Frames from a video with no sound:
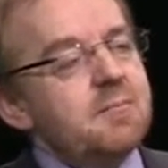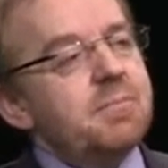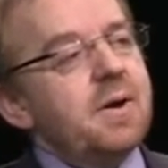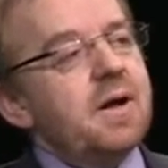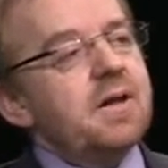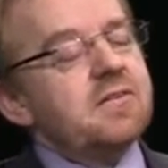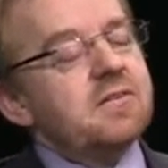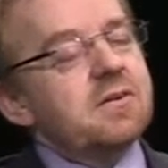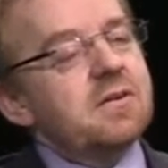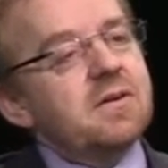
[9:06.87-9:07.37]

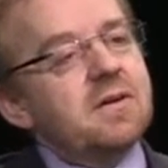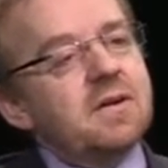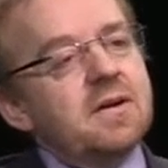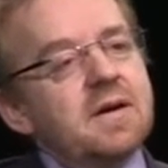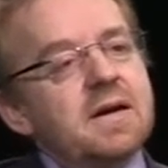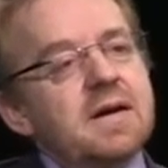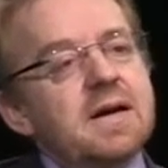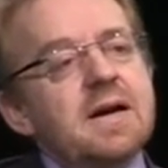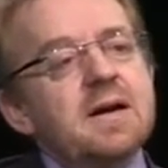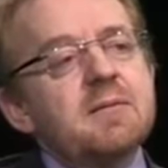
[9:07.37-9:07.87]
But
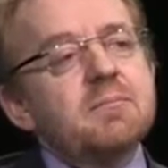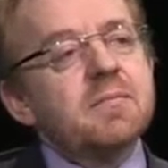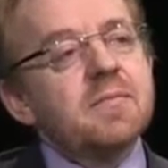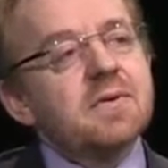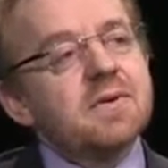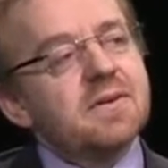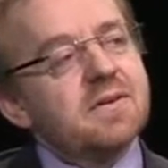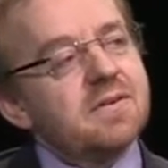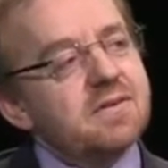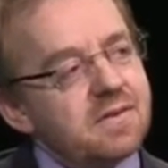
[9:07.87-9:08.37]

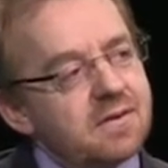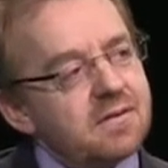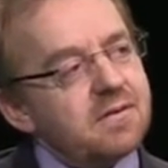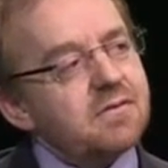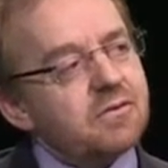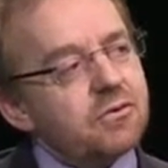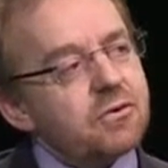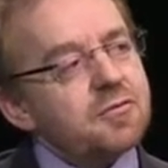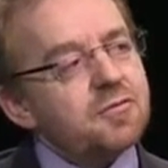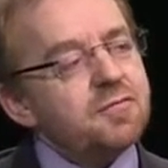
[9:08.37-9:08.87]
um,
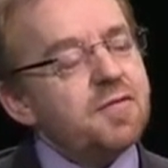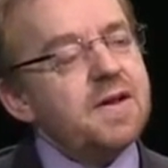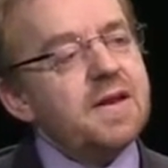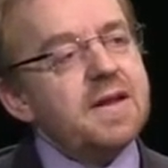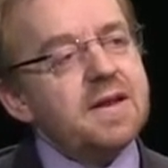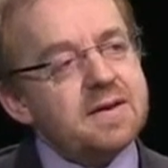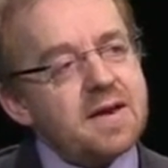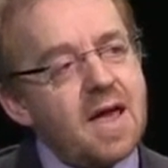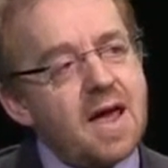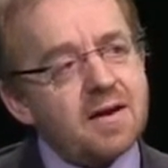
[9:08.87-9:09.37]
the sort of
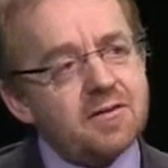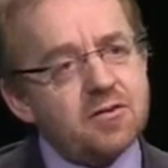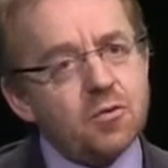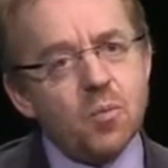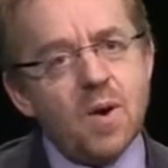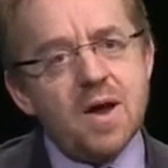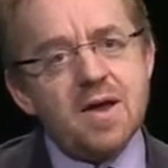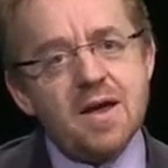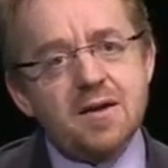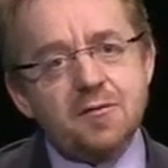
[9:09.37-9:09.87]
feeling nagged
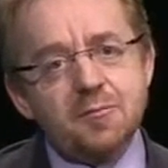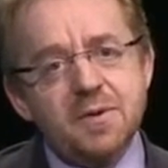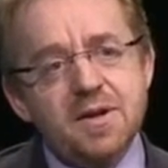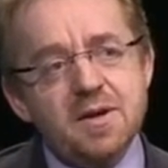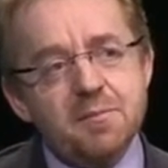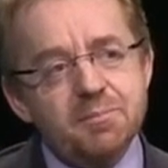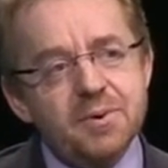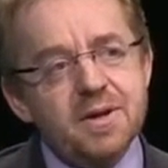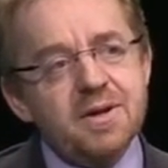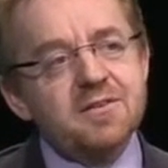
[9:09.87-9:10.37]
away at
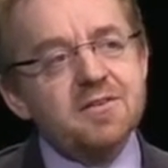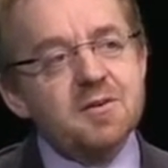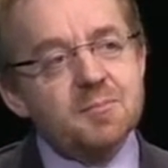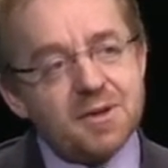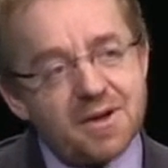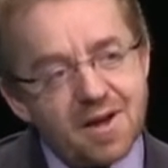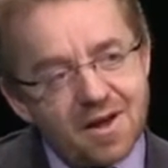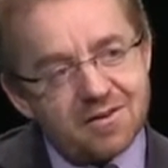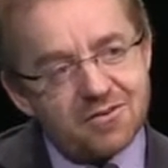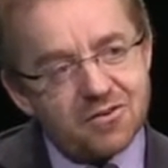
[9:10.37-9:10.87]
me a bit. I
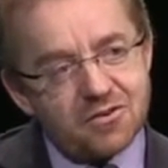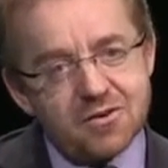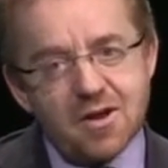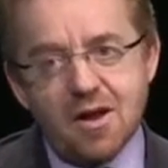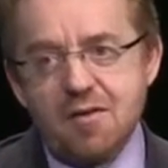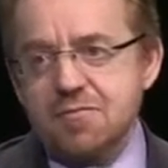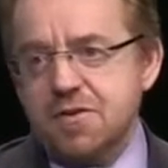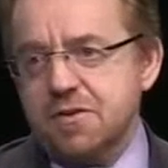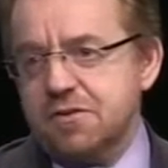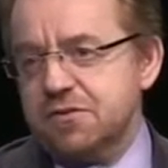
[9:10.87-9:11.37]
mean, I did
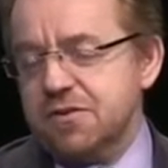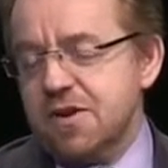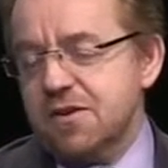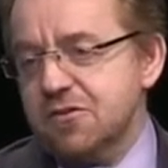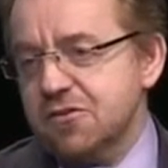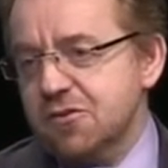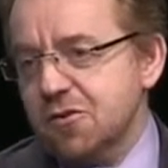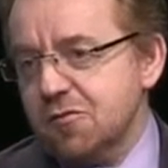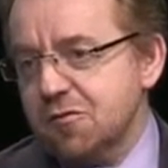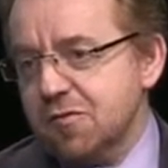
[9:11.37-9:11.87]
have this
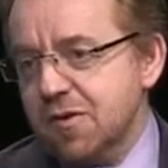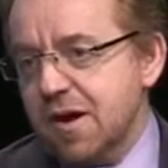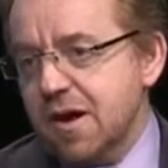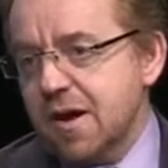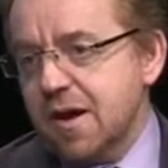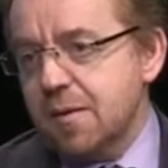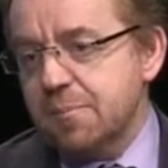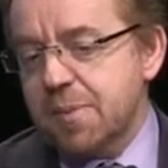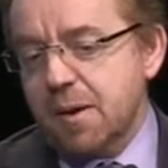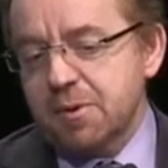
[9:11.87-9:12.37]
sense of uh,
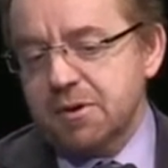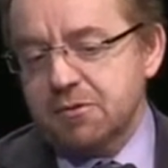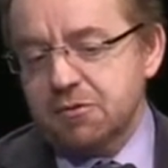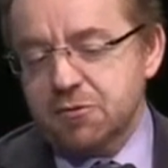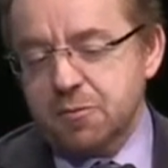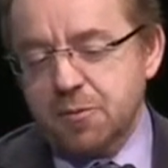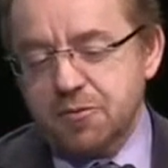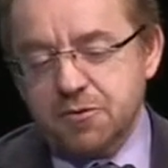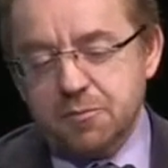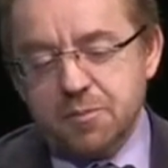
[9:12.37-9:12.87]
a public
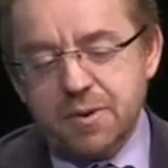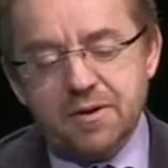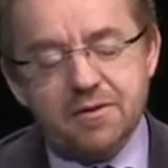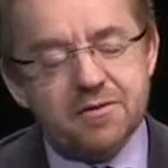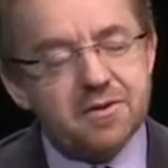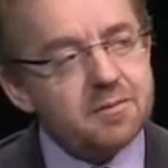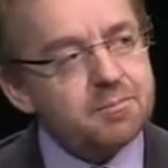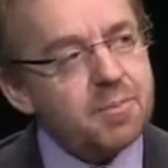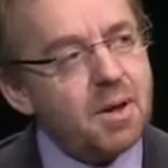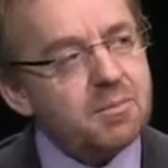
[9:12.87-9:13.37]

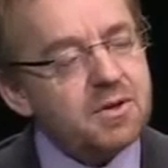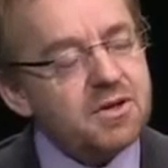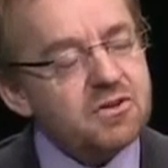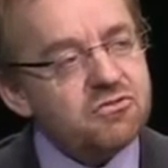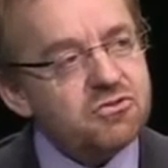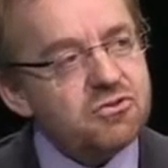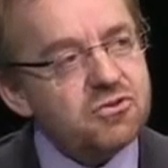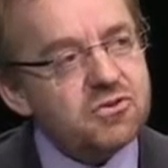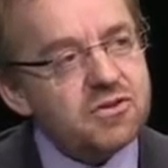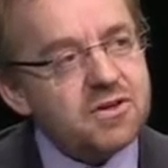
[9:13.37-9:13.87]
responsibility, a
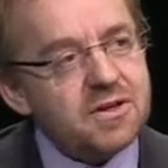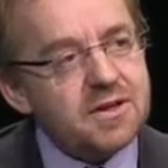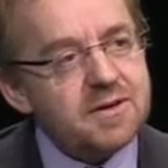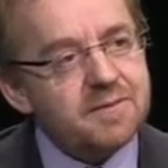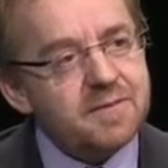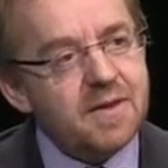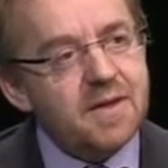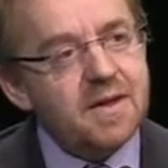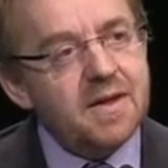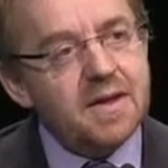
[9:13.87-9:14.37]
public duty.